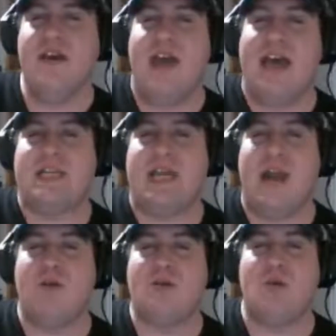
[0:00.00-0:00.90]
as
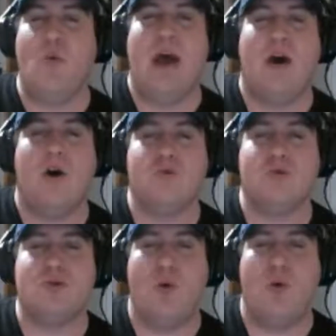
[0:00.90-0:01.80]
Harrison
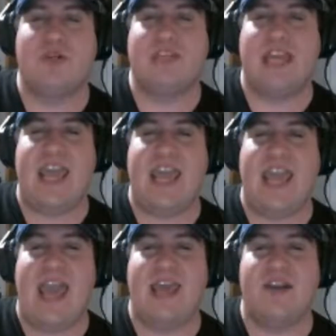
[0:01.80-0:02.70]
Wells towards the
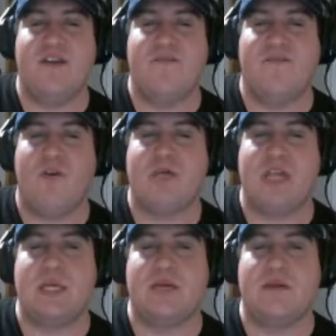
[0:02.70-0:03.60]
end of the
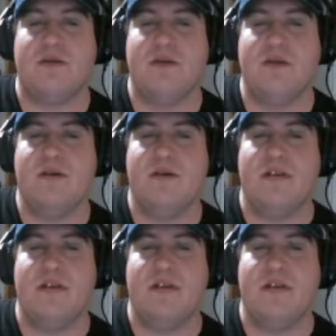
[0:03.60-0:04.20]
first season?